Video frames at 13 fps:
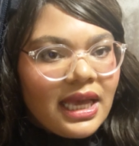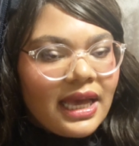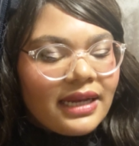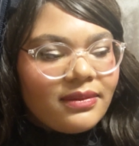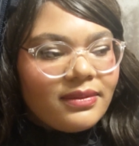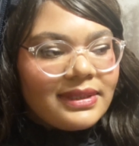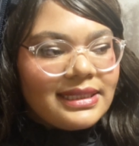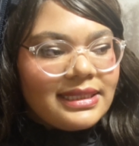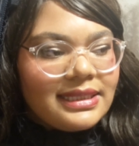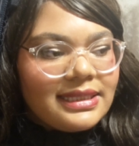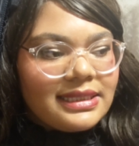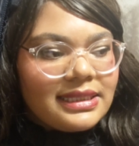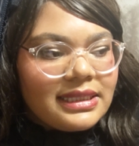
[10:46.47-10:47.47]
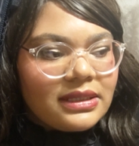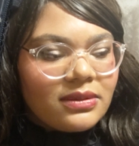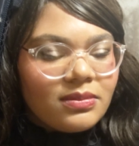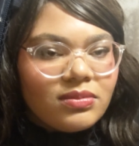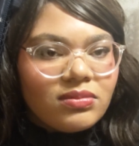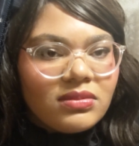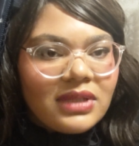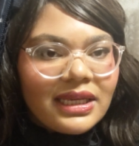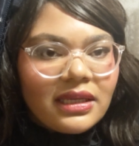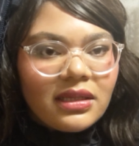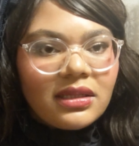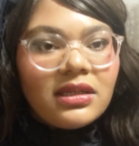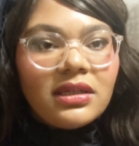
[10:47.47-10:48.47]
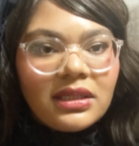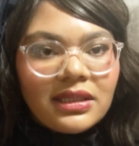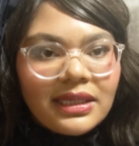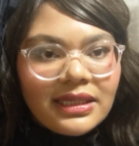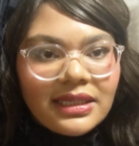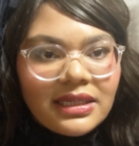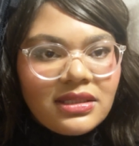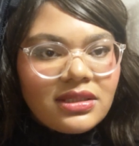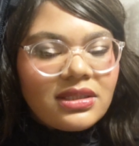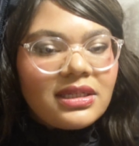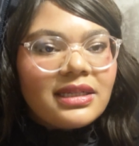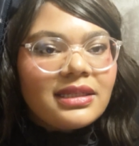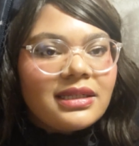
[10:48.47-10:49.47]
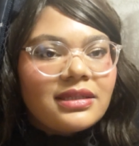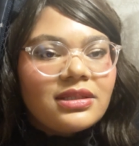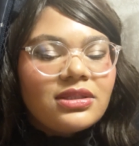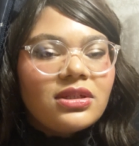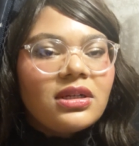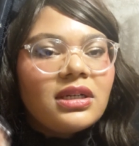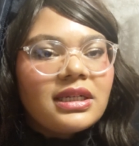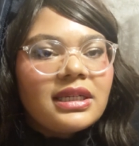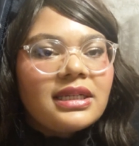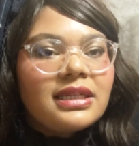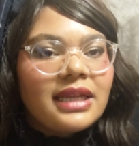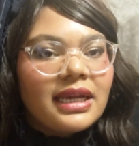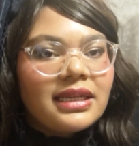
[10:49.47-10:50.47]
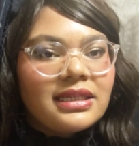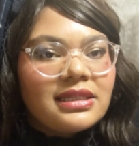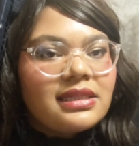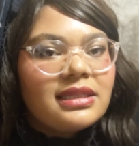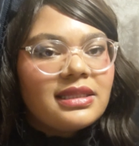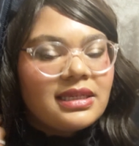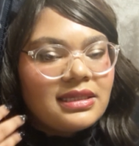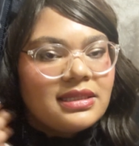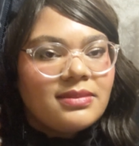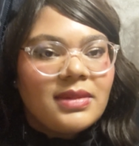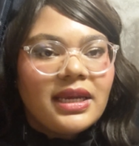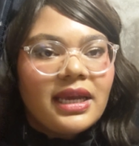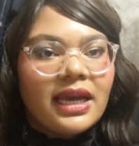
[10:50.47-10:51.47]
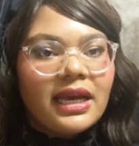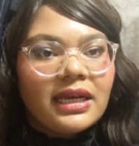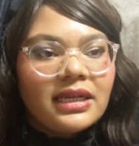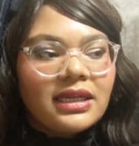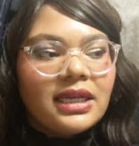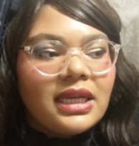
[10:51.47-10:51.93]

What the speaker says: And it wasn't until, like, literally, like, yesterday that I started connecting the things in my head.